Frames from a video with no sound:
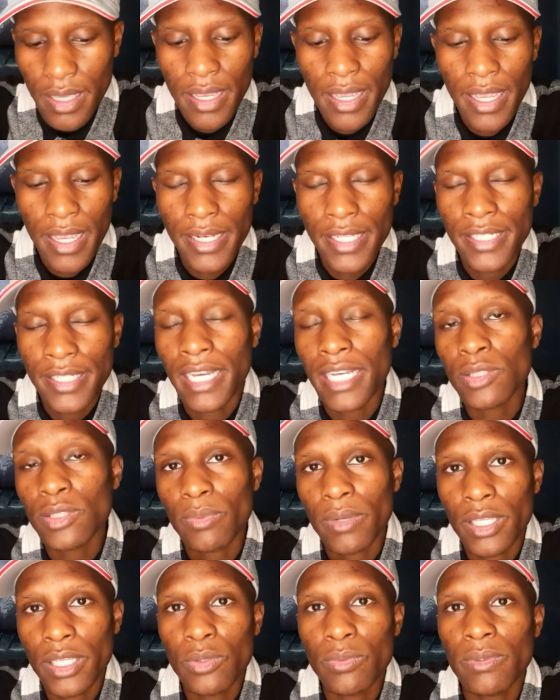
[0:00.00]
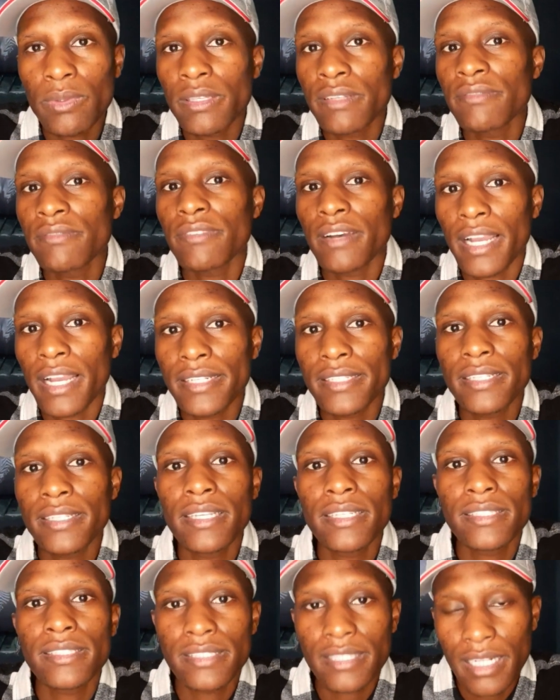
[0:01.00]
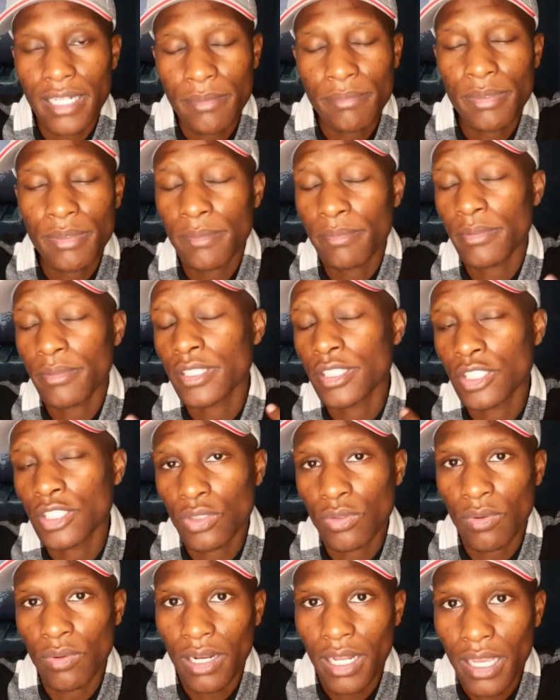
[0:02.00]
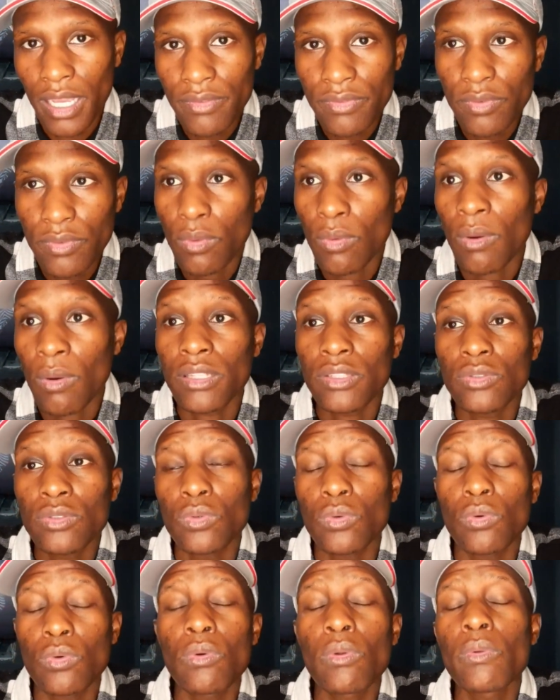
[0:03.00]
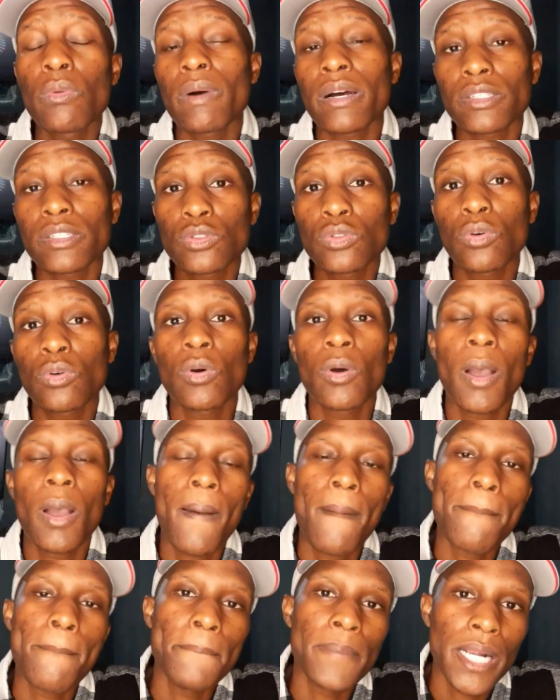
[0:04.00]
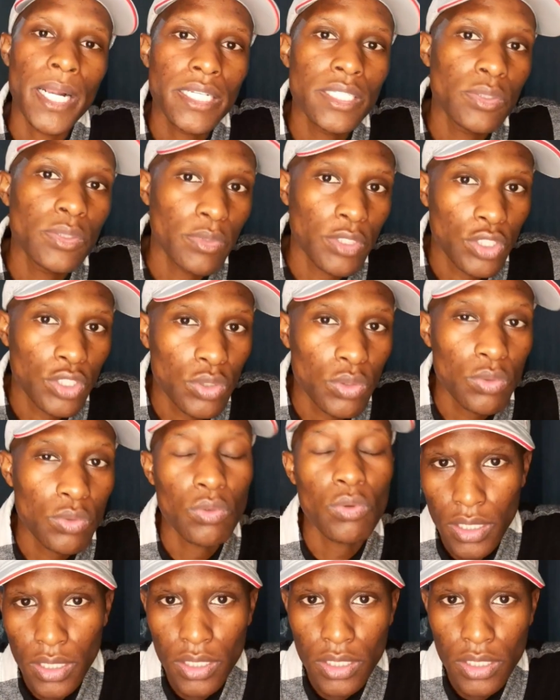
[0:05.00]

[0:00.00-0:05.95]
and in that way you will invite certain people into your life who will want to build with you.